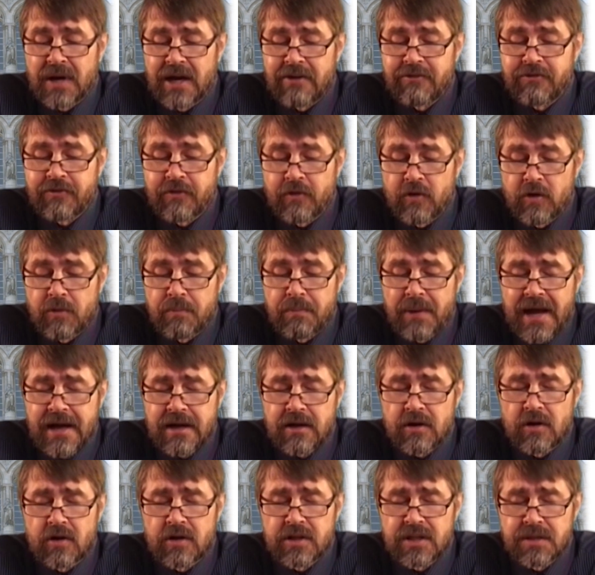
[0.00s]
may fall
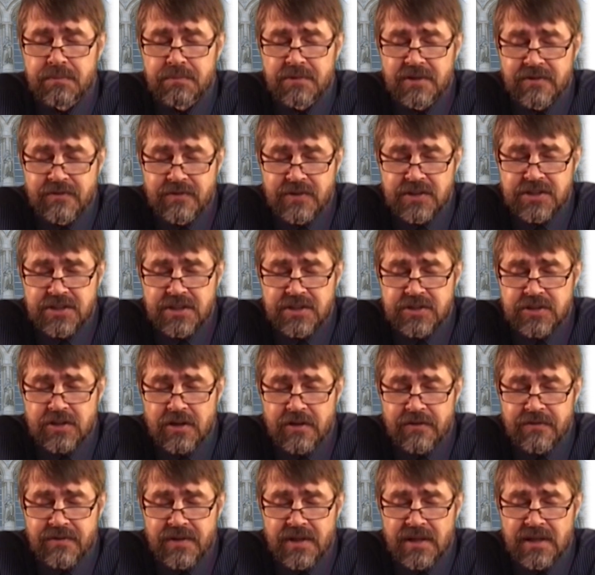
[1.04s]
back on the provisions
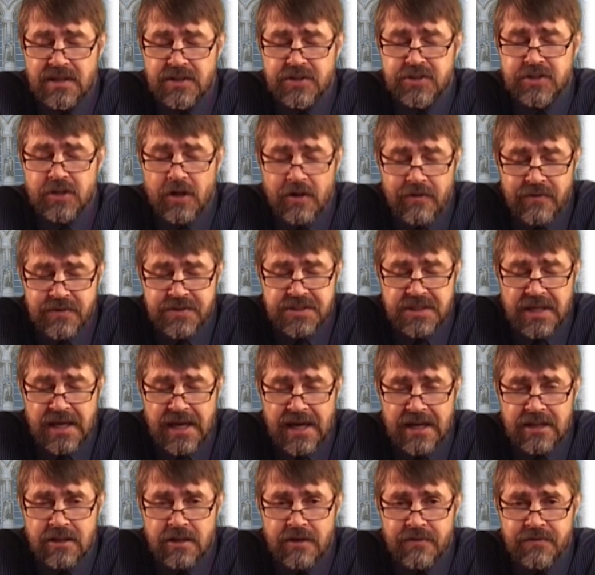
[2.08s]
of the Insolvency
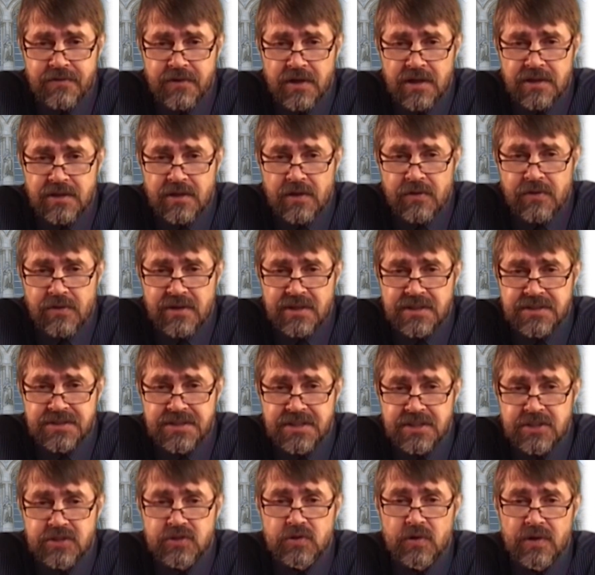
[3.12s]
Act of
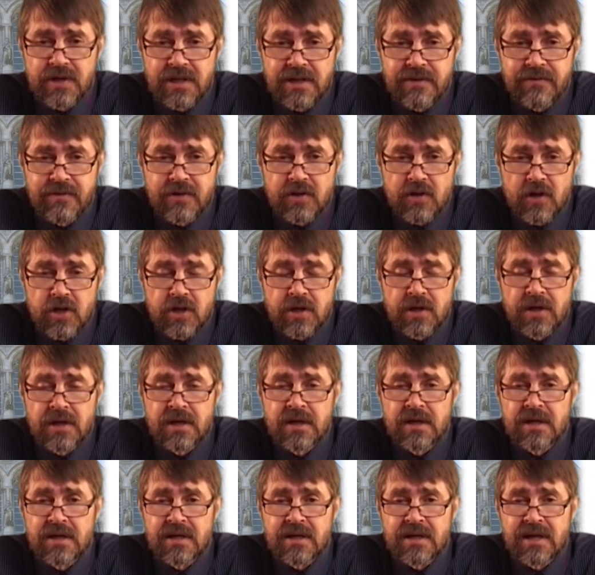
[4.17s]
1936 or even on
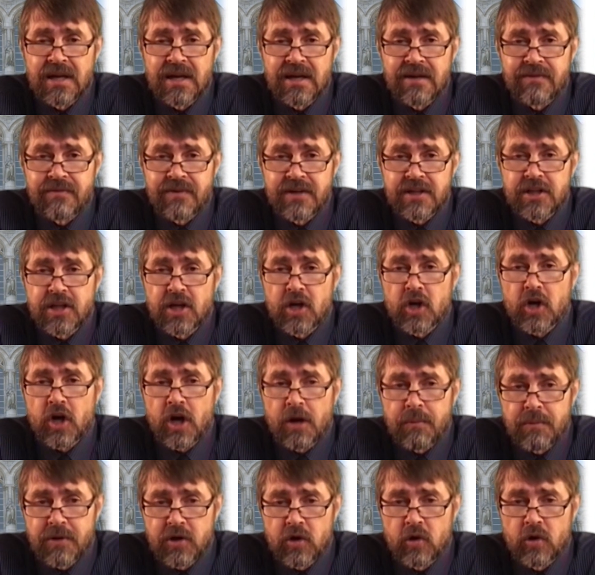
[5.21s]
relevant
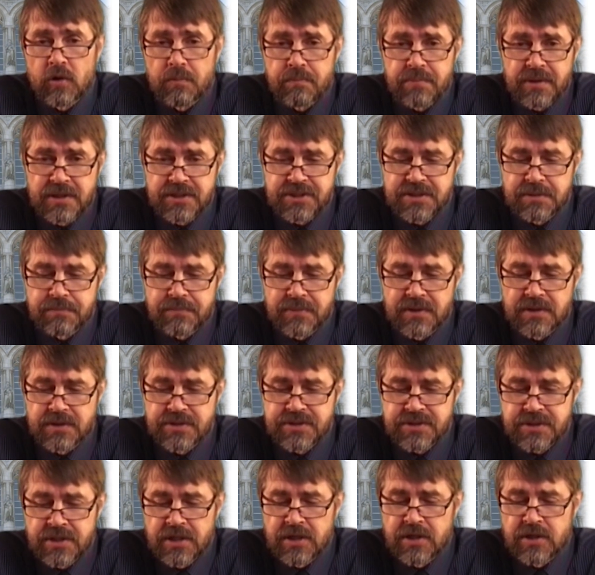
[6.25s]
common law
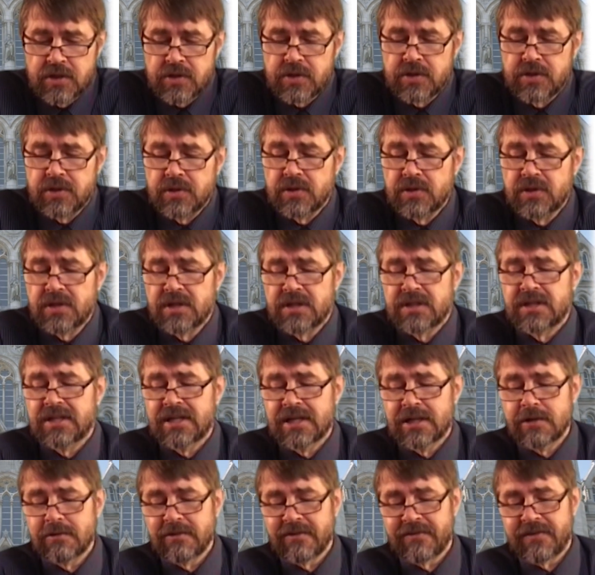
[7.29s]
principles to
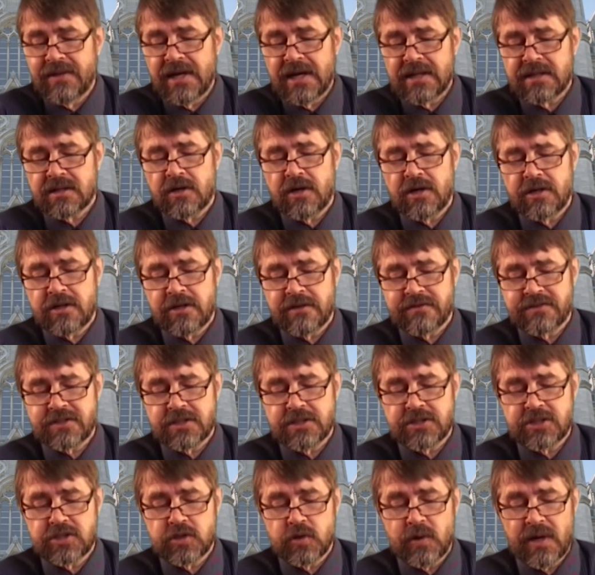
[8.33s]
deal with that kind of
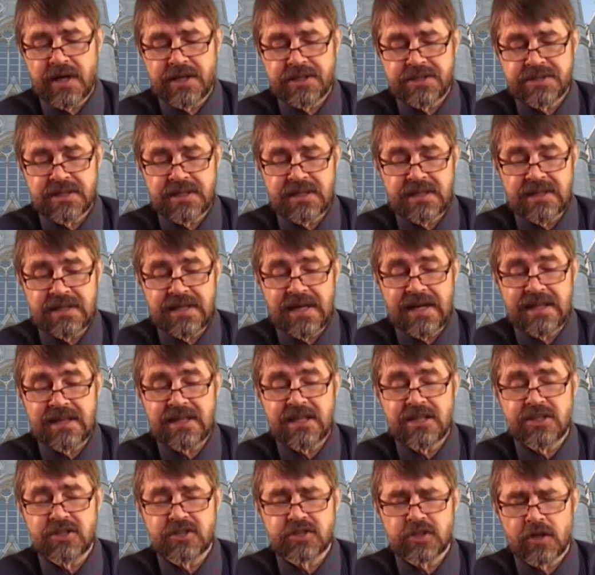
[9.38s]
situation in that
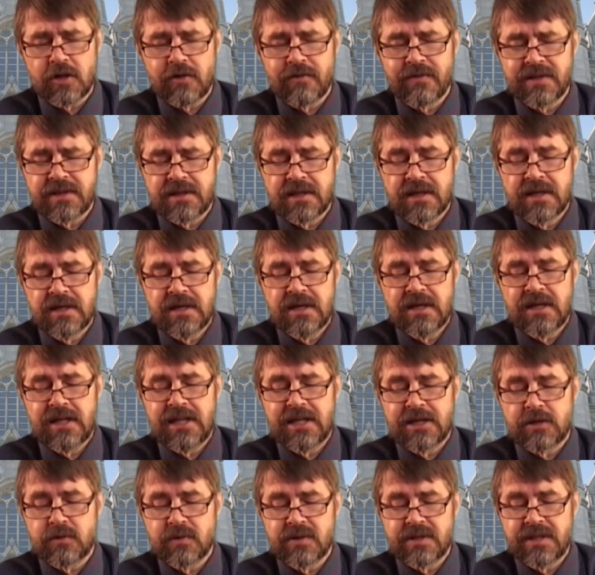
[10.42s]
insolvent
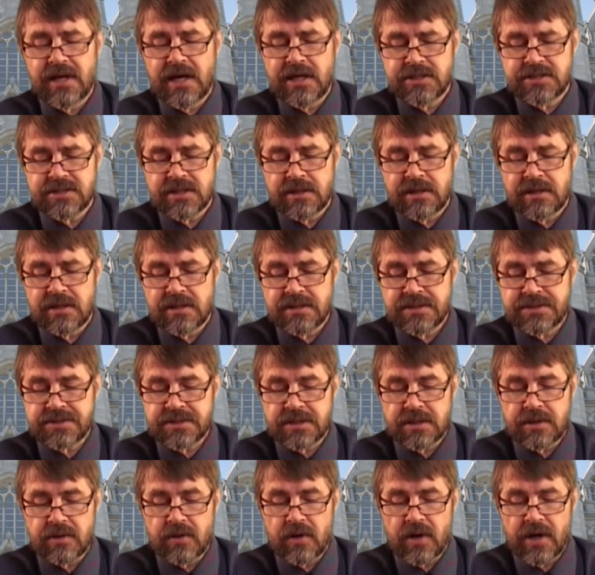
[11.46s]
liquidation
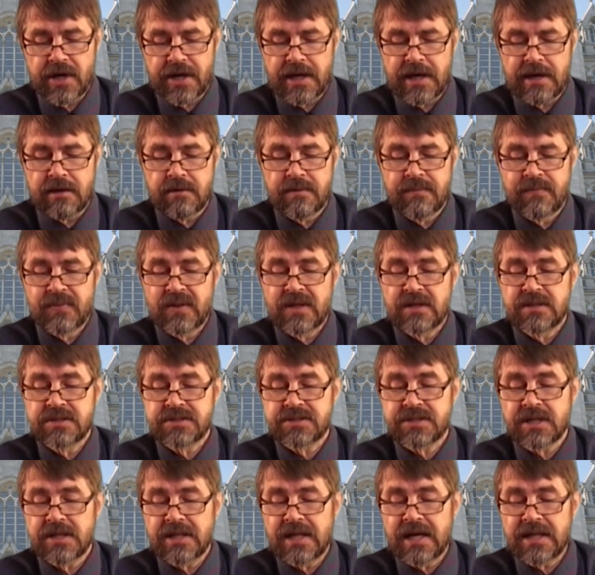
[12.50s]
scenario.
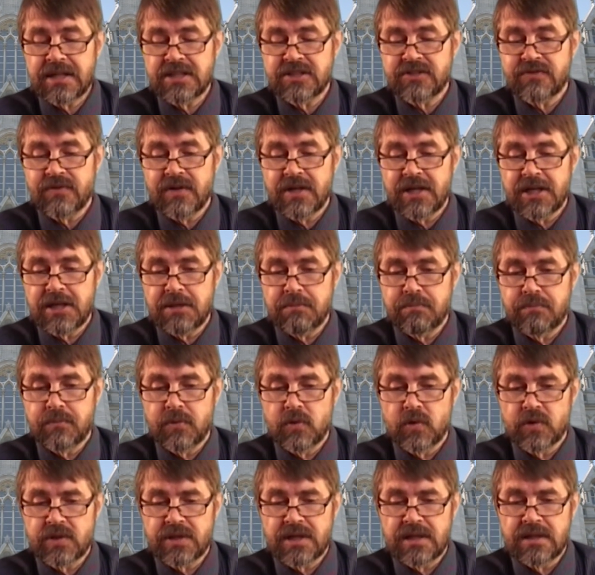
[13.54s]
So that is very
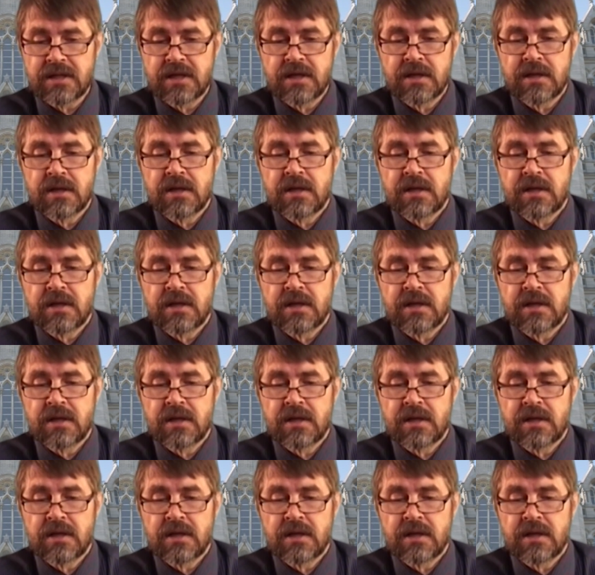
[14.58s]
important.